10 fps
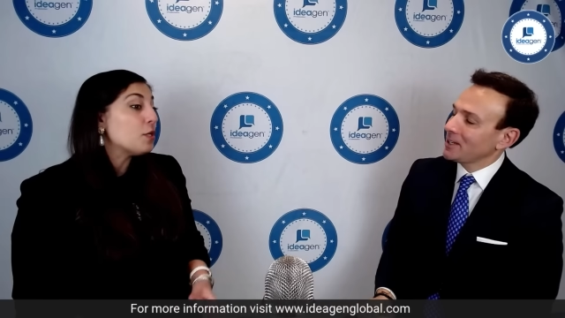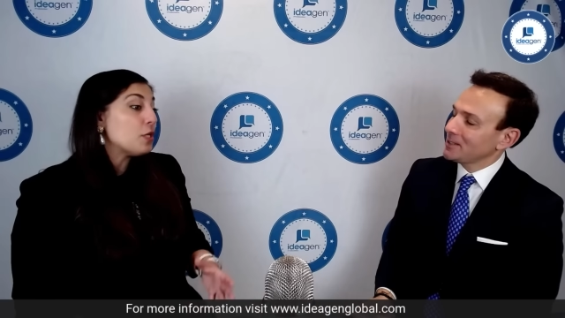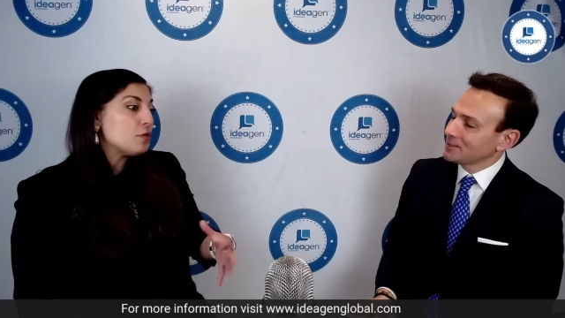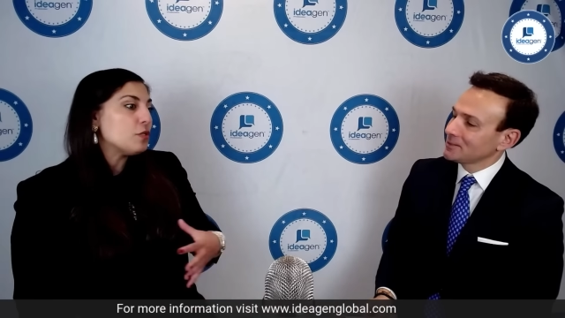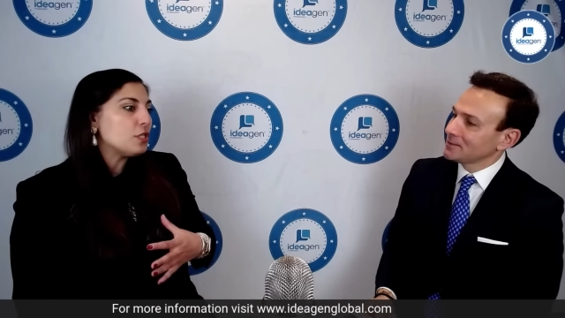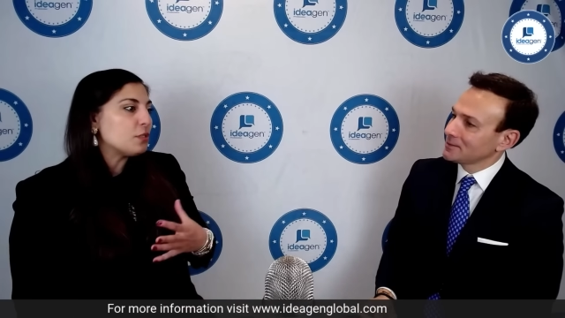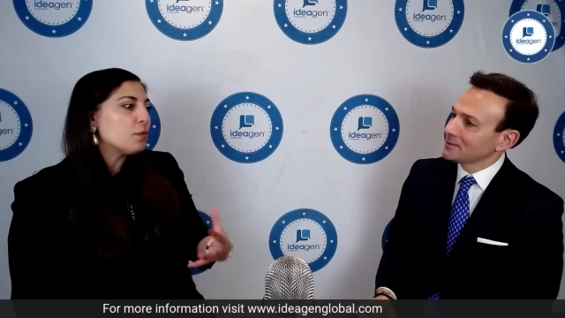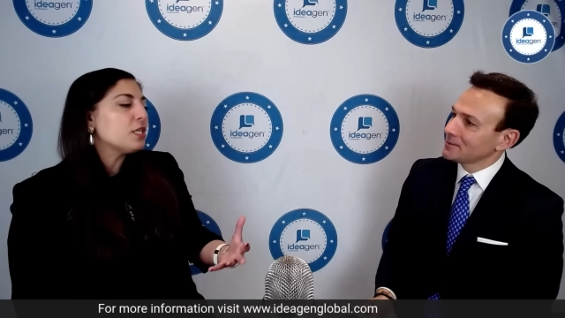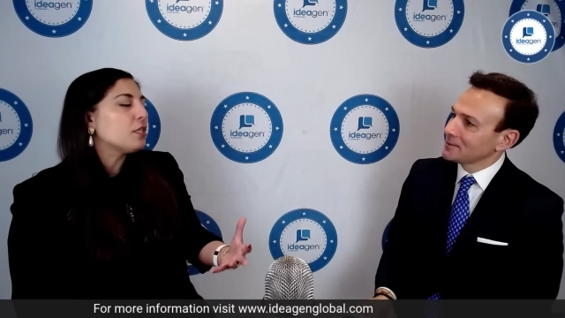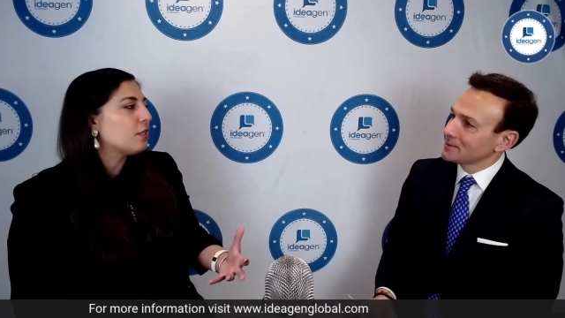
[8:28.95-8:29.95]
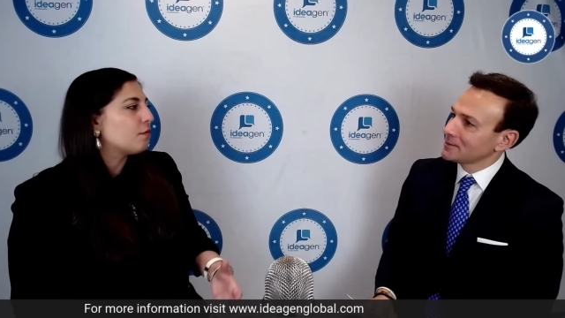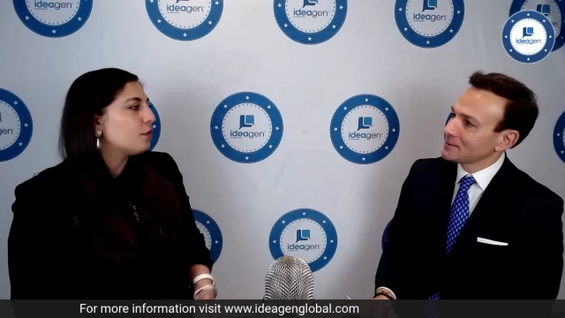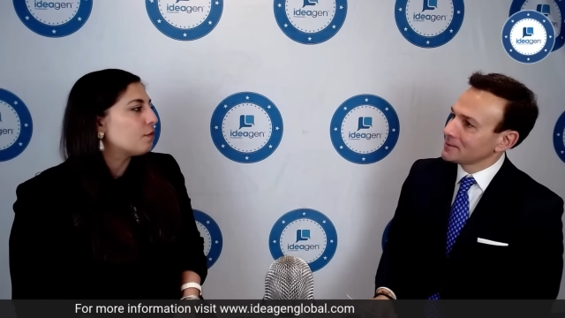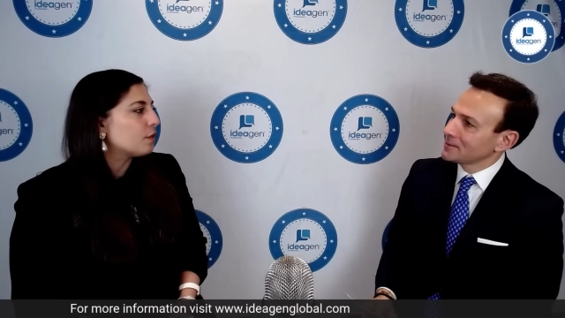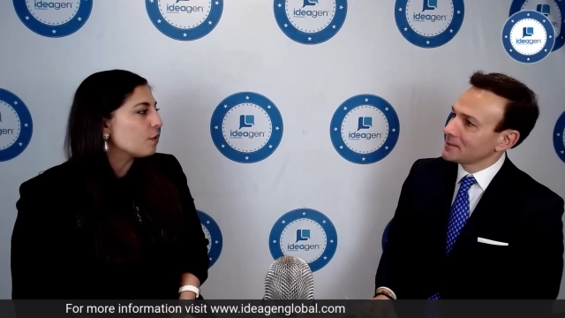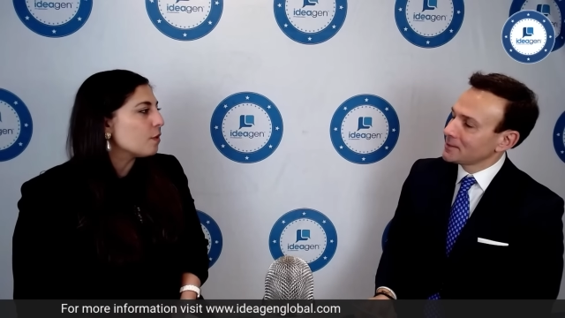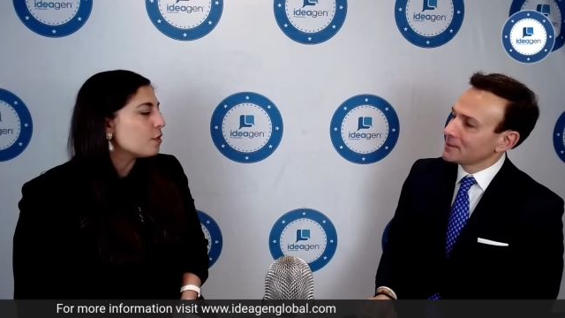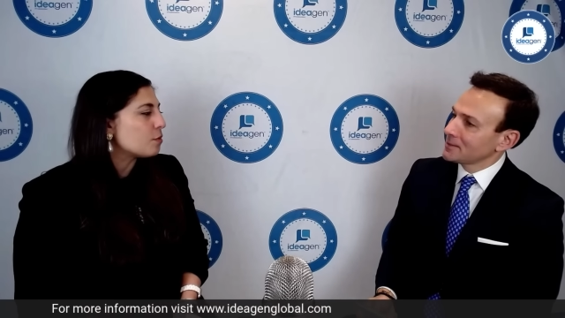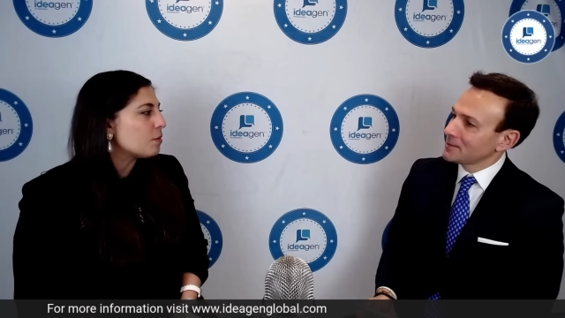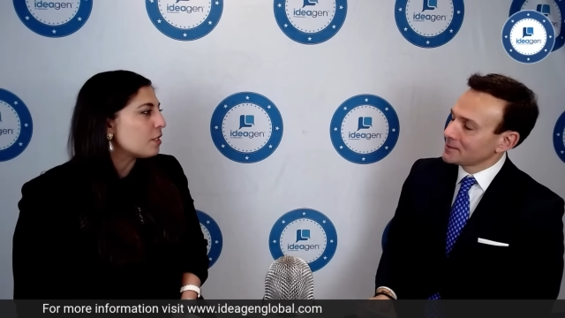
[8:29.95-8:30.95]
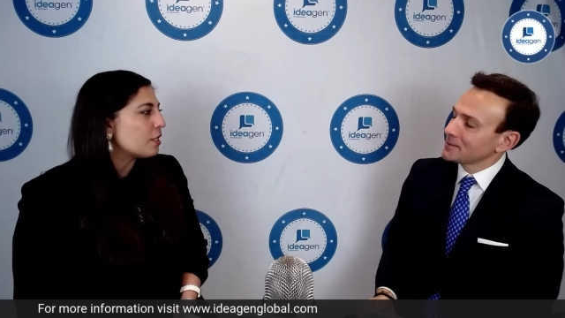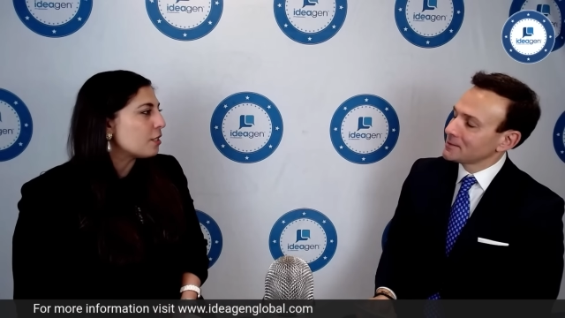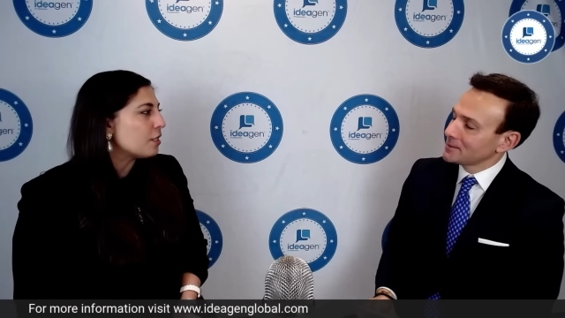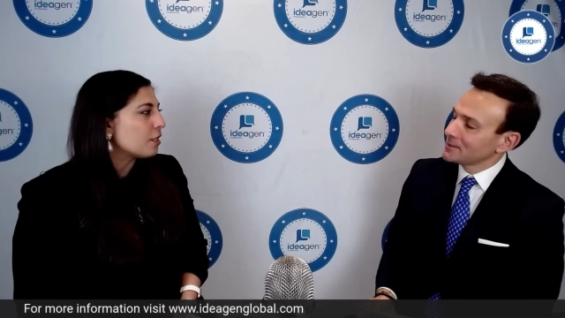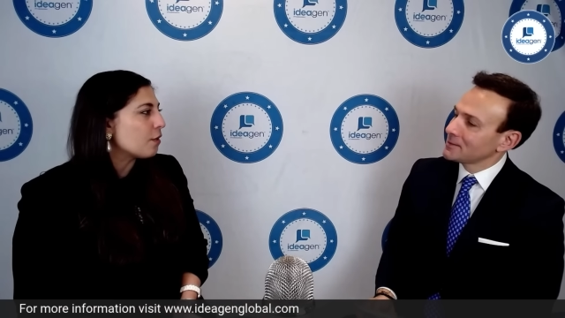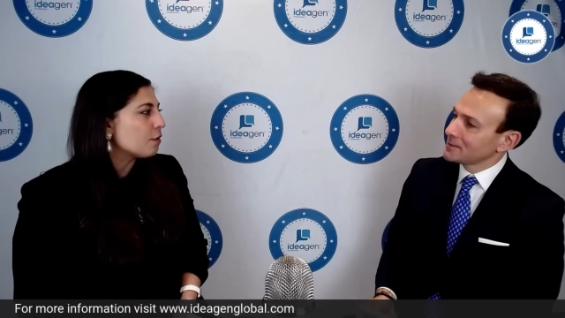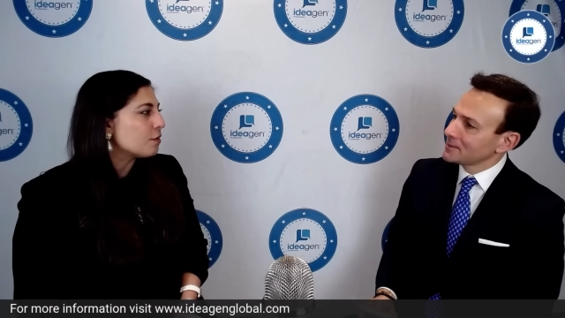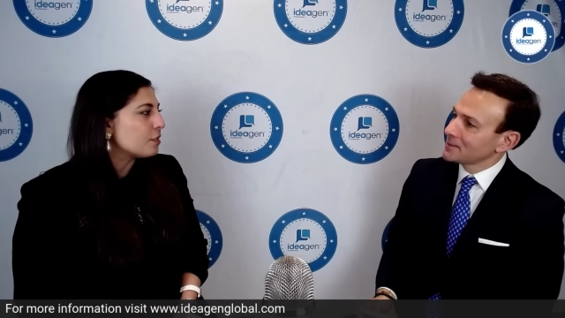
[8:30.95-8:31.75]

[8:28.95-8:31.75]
Speaker 1: and, and, display the level of encouragement that I think others